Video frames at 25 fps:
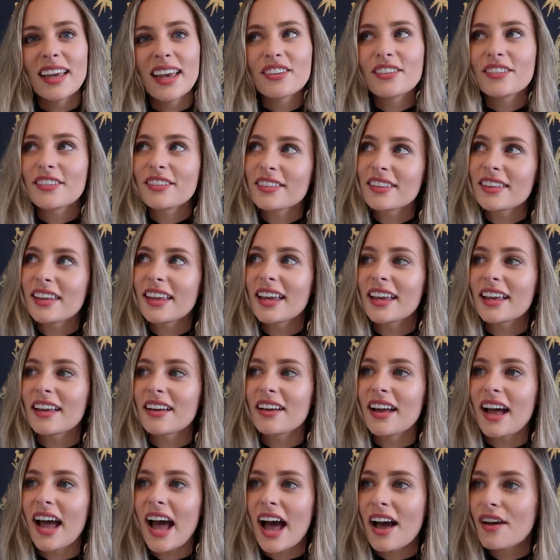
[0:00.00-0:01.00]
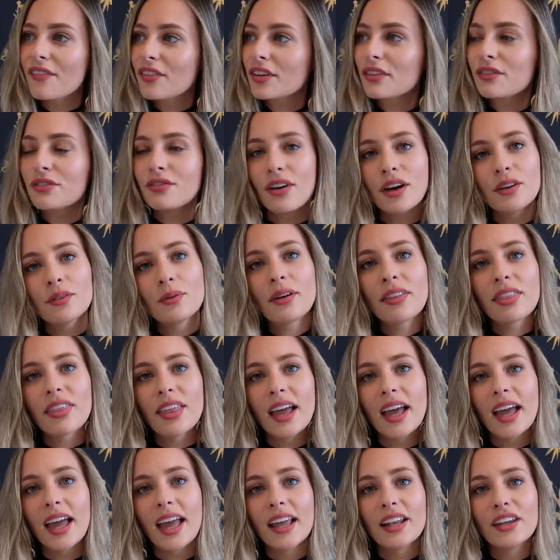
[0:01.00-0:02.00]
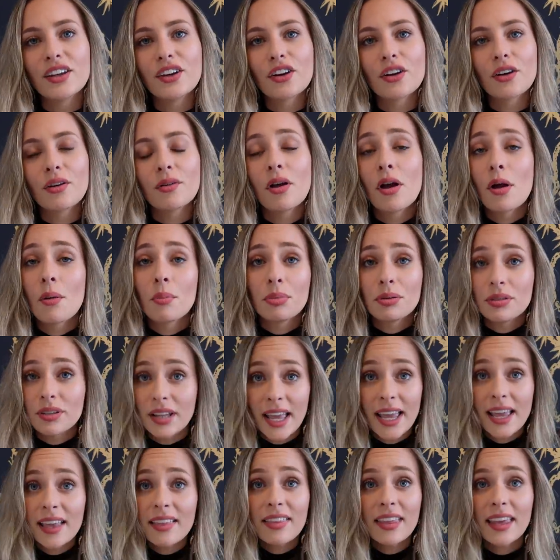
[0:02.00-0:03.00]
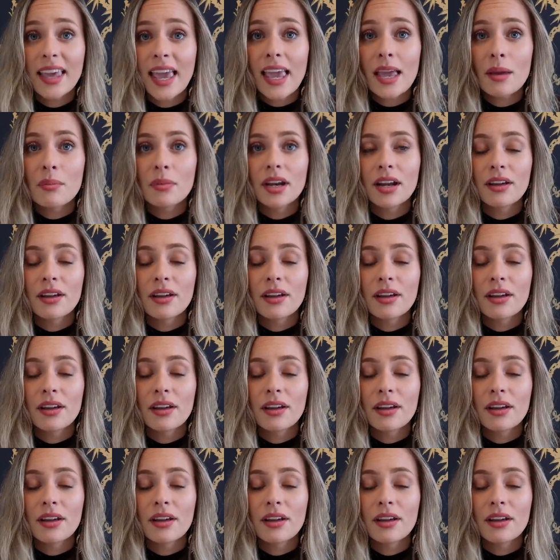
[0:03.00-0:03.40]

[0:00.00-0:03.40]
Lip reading: You're just like having fun with it and you're playing the game.